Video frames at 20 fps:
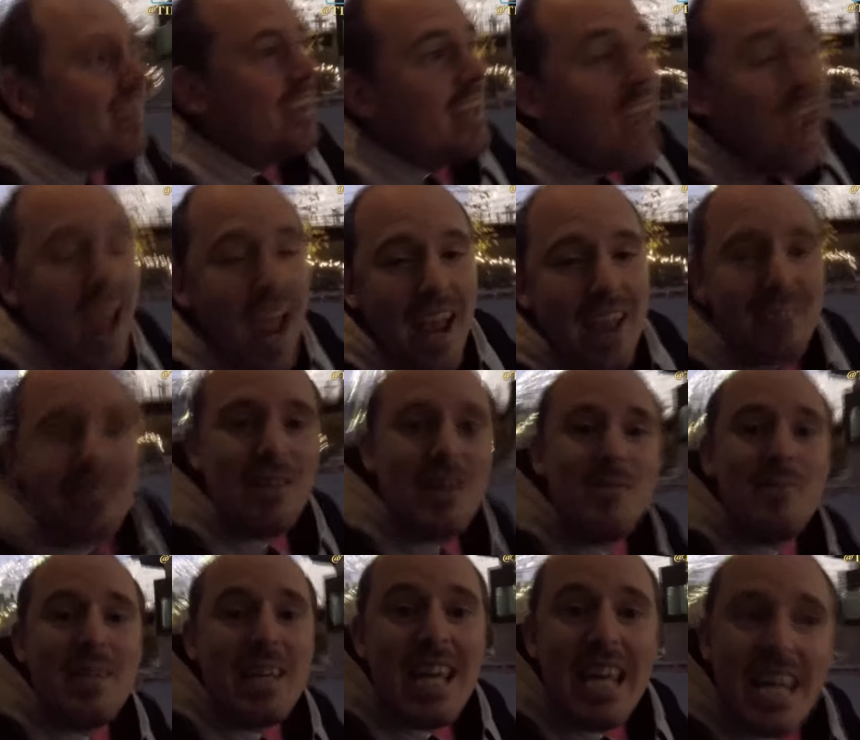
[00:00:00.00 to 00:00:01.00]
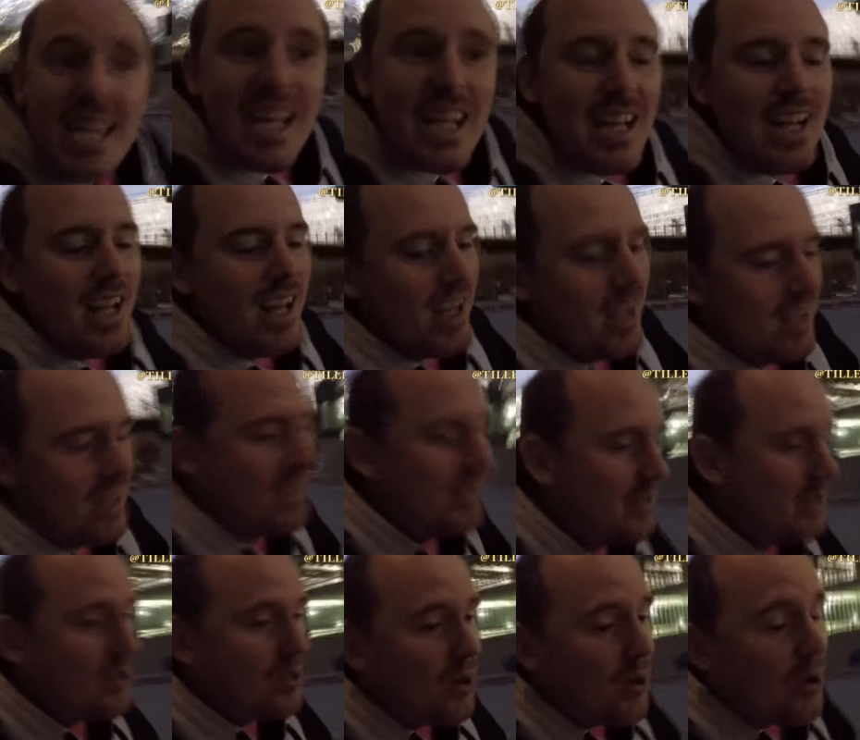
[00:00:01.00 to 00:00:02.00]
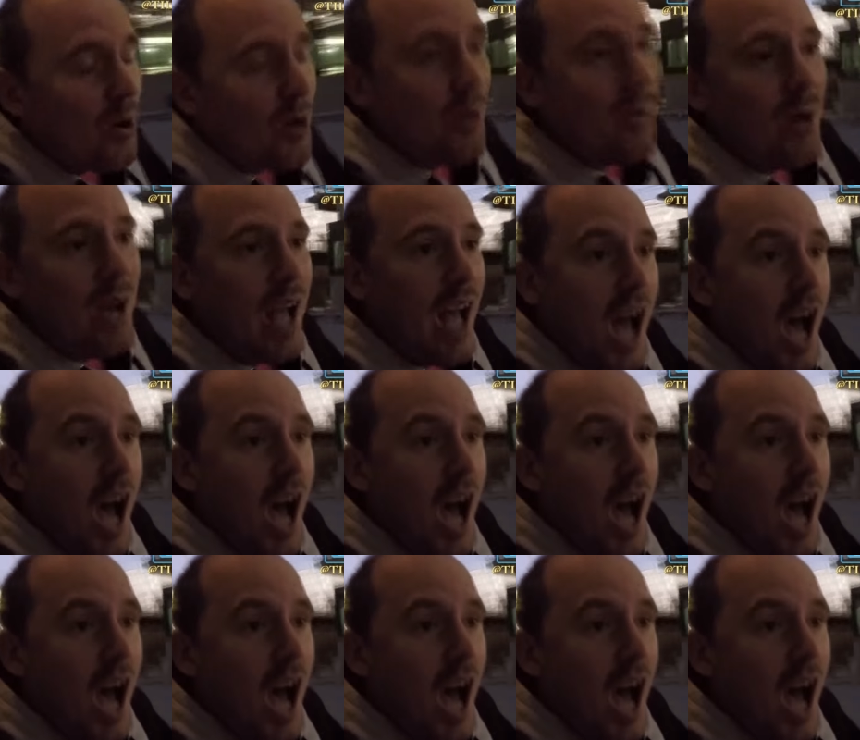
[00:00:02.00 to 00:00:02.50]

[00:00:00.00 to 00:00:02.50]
Yay for me. So